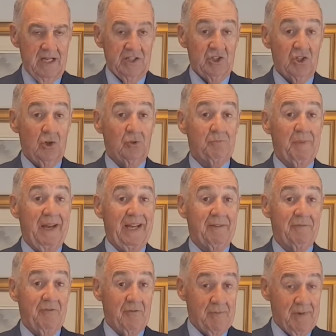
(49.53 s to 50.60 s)
I choked
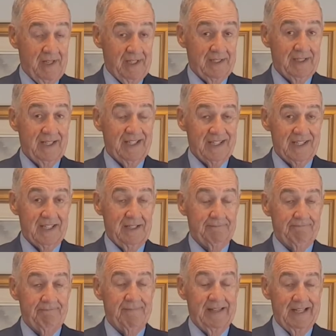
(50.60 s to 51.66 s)
back for a minute and I
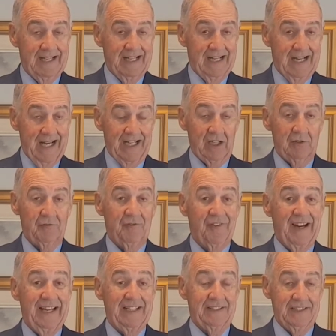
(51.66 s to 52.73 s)
said, I got
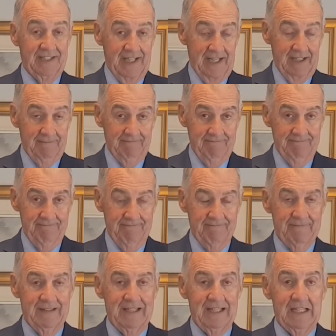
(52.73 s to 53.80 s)
fired today.
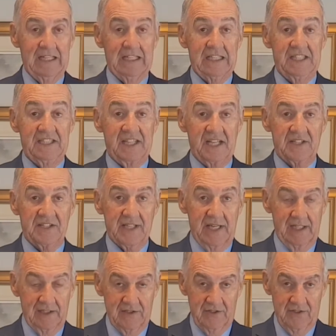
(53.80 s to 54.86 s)
Dead
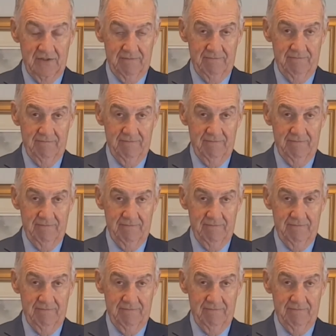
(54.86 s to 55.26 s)
silence.